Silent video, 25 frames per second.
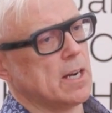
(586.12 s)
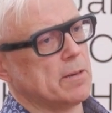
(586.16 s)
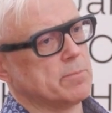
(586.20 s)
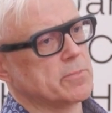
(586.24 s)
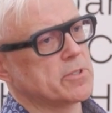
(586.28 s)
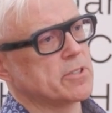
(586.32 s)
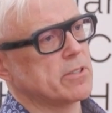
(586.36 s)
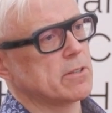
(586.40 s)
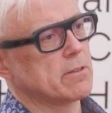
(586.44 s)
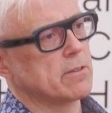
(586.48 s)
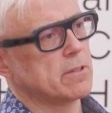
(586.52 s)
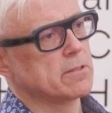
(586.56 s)

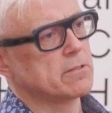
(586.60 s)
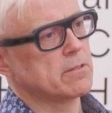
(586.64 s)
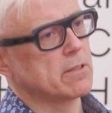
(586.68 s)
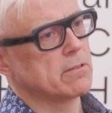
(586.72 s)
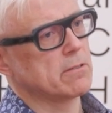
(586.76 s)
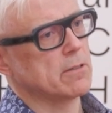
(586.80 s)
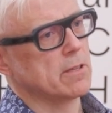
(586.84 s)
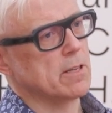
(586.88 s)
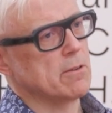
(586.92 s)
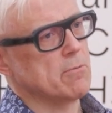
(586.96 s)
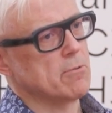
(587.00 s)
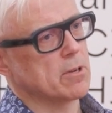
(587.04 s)
So
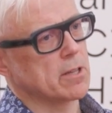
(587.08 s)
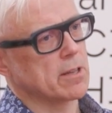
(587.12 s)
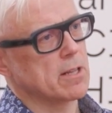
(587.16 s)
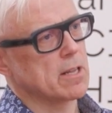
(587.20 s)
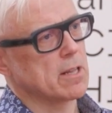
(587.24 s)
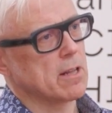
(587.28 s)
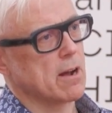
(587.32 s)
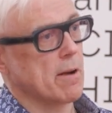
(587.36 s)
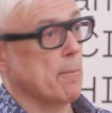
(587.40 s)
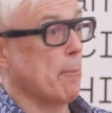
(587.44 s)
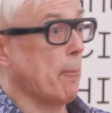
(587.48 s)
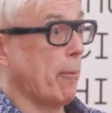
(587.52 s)
consequently, one thing
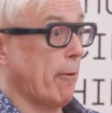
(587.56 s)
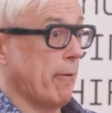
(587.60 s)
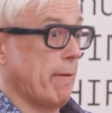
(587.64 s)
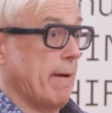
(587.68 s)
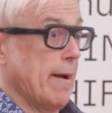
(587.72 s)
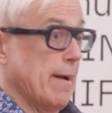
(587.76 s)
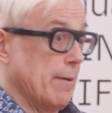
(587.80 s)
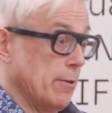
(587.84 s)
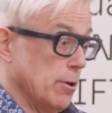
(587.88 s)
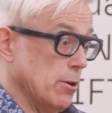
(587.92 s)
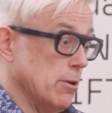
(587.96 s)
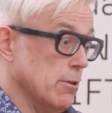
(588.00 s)
that I'm
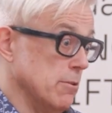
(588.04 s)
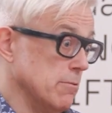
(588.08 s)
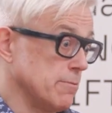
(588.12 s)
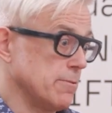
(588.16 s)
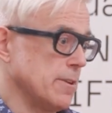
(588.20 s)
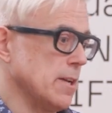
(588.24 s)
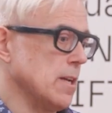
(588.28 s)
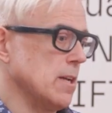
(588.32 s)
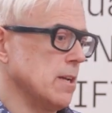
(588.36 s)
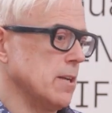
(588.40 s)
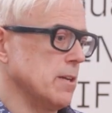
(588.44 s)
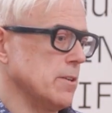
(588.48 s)
proud
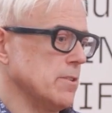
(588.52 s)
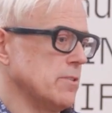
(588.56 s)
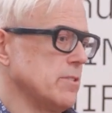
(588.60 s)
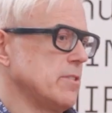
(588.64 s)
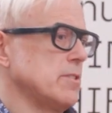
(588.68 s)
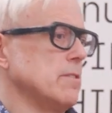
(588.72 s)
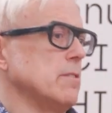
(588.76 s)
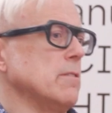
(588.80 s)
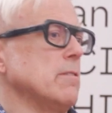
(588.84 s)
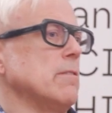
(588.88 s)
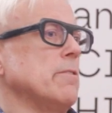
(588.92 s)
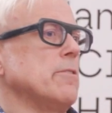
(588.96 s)
of
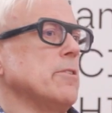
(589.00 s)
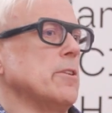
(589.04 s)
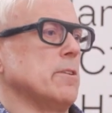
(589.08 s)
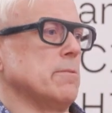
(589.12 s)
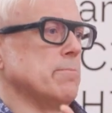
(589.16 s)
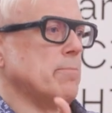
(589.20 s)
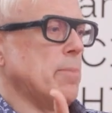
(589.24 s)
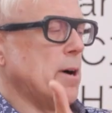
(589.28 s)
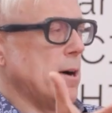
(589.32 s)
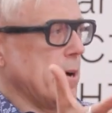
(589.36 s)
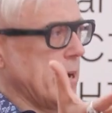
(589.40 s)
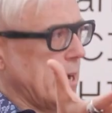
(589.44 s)
is
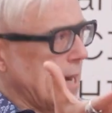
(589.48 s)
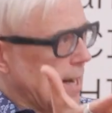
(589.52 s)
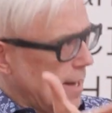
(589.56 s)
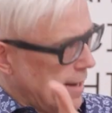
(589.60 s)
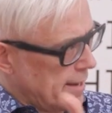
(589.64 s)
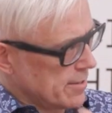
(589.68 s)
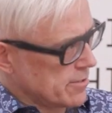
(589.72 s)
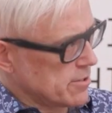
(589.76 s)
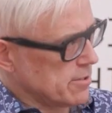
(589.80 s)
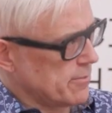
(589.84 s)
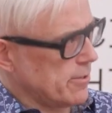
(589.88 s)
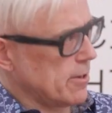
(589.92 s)
that by
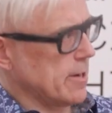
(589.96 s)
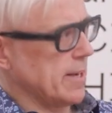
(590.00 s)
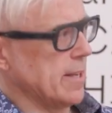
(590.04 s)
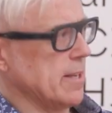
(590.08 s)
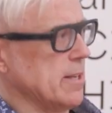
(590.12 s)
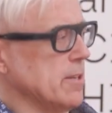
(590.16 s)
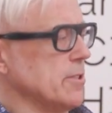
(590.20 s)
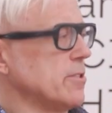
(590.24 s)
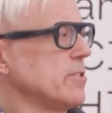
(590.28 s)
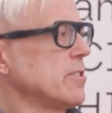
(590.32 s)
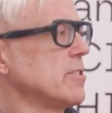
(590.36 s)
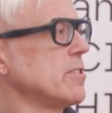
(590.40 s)
classifying
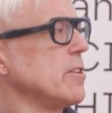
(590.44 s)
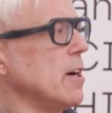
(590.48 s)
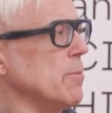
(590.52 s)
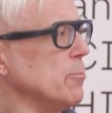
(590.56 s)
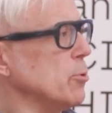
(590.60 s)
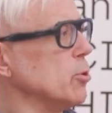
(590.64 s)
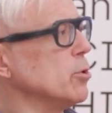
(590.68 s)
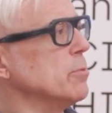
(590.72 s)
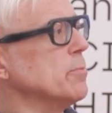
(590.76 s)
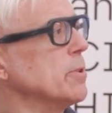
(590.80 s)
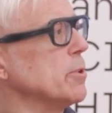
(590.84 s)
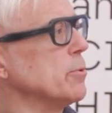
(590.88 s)
it as
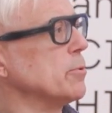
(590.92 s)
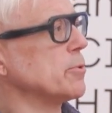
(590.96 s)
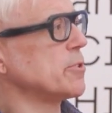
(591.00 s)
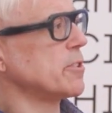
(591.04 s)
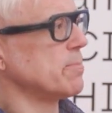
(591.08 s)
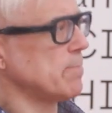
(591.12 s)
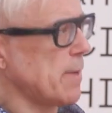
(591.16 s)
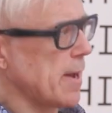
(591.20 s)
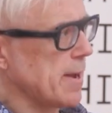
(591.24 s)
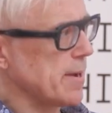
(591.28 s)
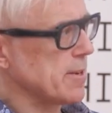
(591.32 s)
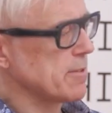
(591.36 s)
suborbital
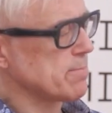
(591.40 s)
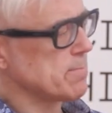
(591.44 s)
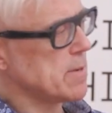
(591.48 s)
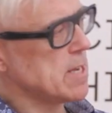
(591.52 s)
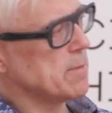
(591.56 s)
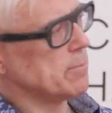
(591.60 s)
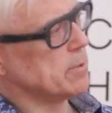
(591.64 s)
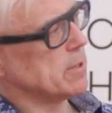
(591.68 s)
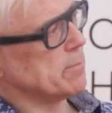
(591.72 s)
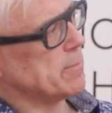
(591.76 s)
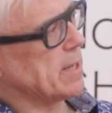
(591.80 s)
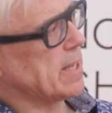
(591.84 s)
space,
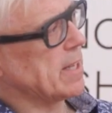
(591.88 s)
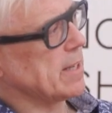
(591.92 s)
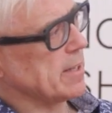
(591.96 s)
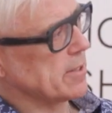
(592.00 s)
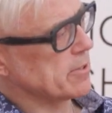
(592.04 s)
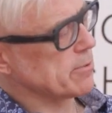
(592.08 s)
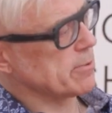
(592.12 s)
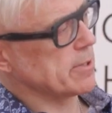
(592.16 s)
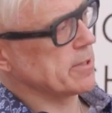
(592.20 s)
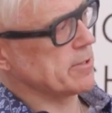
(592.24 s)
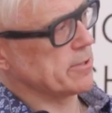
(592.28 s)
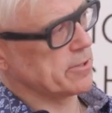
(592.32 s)
people are beginning
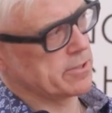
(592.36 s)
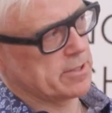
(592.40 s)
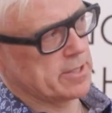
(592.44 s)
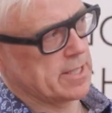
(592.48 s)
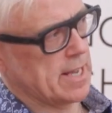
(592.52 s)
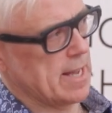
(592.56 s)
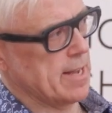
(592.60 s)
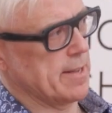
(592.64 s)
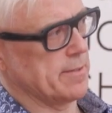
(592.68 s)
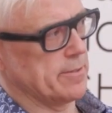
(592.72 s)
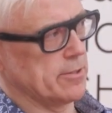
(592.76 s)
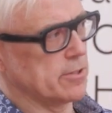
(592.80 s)
to
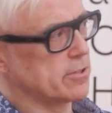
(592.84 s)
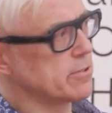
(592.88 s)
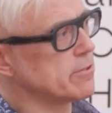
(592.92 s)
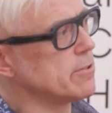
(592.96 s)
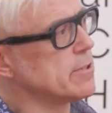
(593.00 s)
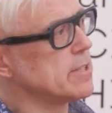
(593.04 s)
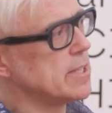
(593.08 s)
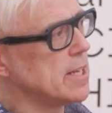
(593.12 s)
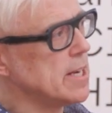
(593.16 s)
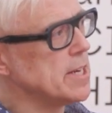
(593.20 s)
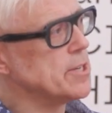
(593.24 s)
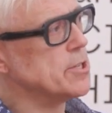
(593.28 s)
understand the
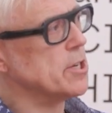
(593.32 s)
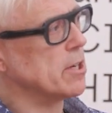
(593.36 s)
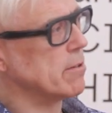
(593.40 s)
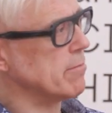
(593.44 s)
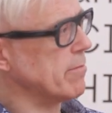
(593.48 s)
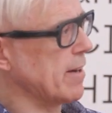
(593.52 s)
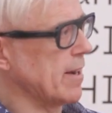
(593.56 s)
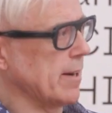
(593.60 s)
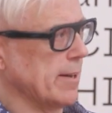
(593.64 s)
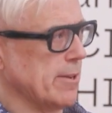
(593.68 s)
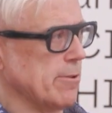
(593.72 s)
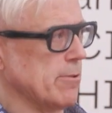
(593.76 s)
strategic
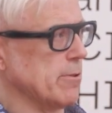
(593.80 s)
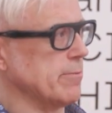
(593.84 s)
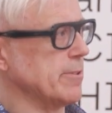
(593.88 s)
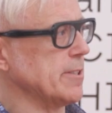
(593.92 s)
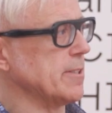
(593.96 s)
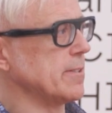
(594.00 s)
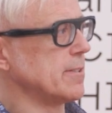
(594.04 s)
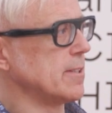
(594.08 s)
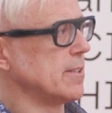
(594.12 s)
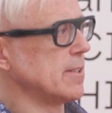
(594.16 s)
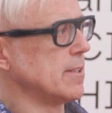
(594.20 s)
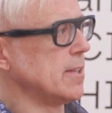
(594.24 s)
value of
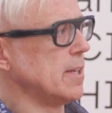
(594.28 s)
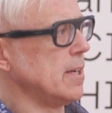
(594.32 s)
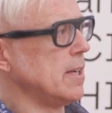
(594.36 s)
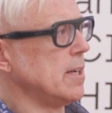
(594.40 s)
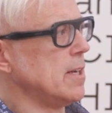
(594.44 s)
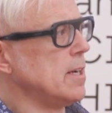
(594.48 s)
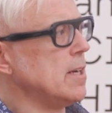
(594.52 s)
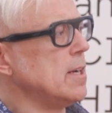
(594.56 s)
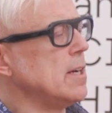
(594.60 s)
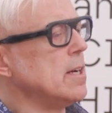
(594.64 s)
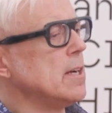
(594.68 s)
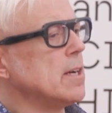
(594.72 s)
it.
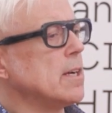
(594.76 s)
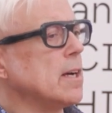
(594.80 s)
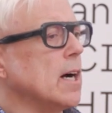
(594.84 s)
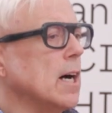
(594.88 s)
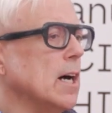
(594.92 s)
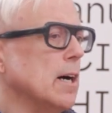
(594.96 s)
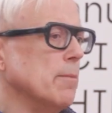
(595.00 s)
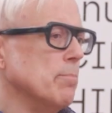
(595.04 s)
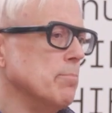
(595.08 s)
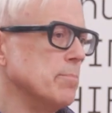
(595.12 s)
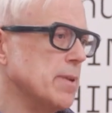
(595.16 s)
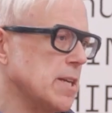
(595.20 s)

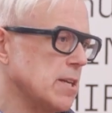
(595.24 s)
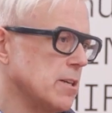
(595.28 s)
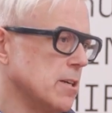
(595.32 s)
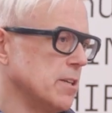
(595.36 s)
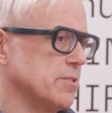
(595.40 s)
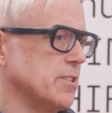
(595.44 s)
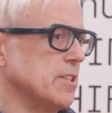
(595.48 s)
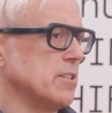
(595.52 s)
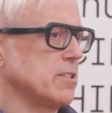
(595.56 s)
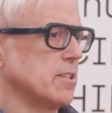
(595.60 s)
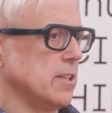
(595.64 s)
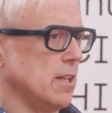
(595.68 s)

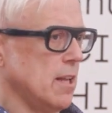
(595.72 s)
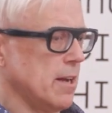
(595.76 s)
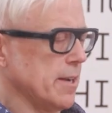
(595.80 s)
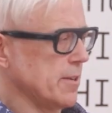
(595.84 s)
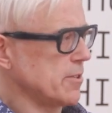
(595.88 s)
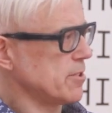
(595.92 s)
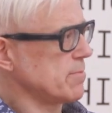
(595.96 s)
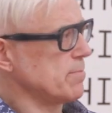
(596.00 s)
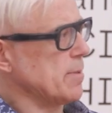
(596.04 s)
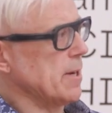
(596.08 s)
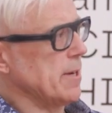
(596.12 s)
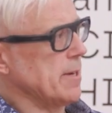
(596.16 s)
Because it's like
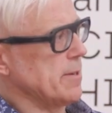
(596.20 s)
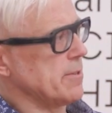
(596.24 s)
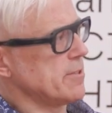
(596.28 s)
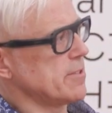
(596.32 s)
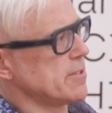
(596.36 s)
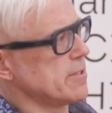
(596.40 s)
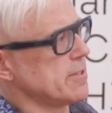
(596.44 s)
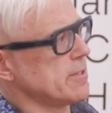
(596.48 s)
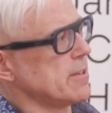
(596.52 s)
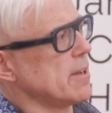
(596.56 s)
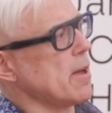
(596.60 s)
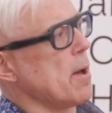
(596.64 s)

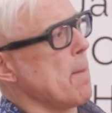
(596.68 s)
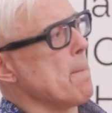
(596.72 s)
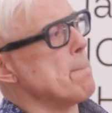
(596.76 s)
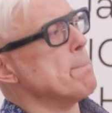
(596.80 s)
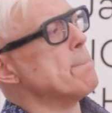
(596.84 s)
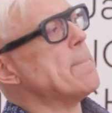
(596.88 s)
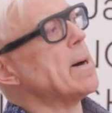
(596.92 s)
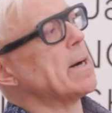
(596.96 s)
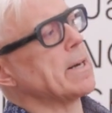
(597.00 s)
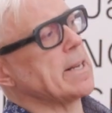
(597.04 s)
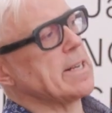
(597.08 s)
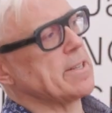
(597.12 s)
space,
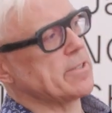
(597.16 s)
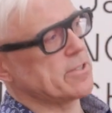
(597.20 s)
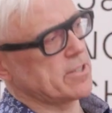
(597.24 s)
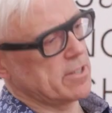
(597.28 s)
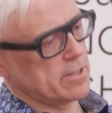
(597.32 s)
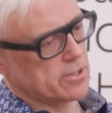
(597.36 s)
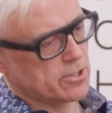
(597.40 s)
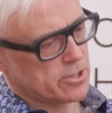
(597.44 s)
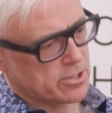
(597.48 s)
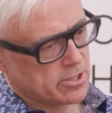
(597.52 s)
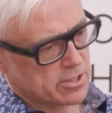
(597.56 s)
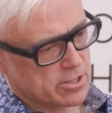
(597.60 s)
but
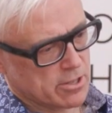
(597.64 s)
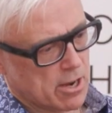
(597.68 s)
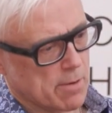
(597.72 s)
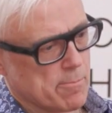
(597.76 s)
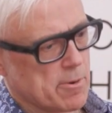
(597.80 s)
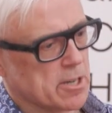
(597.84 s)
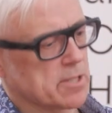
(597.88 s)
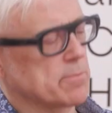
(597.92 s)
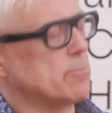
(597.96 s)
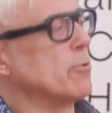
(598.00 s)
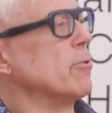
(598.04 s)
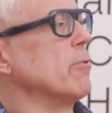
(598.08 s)
it's so
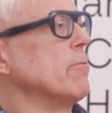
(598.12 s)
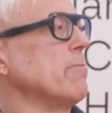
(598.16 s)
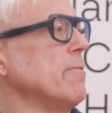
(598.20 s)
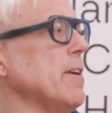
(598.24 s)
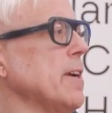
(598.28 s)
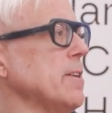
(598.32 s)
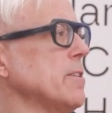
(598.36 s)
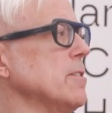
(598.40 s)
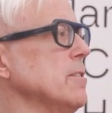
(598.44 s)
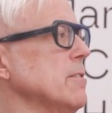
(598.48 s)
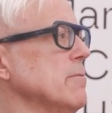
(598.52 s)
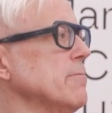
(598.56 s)
much more
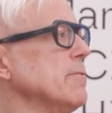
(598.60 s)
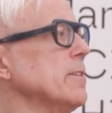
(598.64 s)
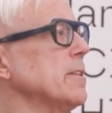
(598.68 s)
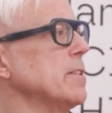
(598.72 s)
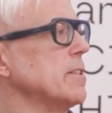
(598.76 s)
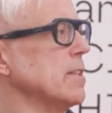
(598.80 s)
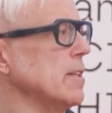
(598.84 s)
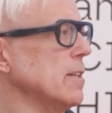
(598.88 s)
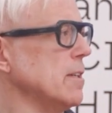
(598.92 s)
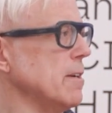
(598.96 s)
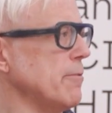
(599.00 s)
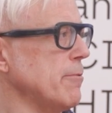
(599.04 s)
effective at
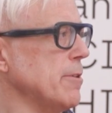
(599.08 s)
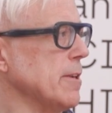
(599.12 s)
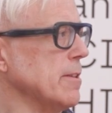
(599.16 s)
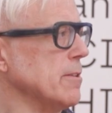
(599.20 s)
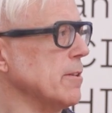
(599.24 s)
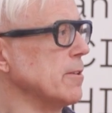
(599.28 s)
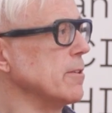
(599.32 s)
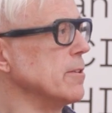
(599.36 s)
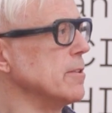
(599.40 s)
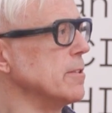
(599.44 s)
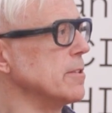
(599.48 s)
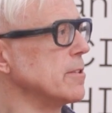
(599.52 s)
delivering the
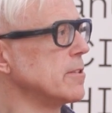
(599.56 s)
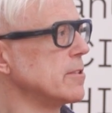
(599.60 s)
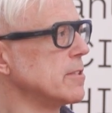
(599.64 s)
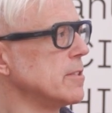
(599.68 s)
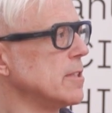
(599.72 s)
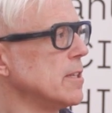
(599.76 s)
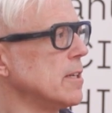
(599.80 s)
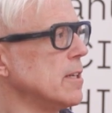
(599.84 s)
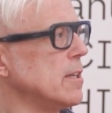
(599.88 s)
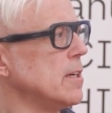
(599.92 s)
goods.